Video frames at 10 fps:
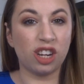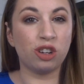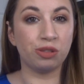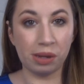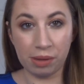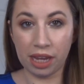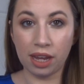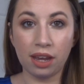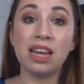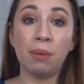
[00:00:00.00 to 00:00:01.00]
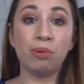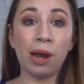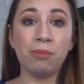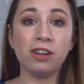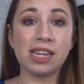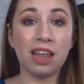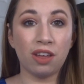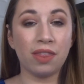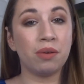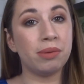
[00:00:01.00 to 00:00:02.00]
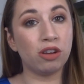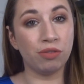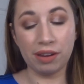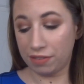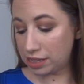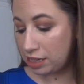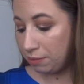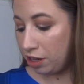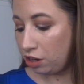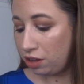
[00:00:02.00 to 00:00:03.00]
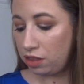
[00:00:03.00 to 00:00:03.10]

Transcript: creamy primers, and I thought they would be great for this time of year.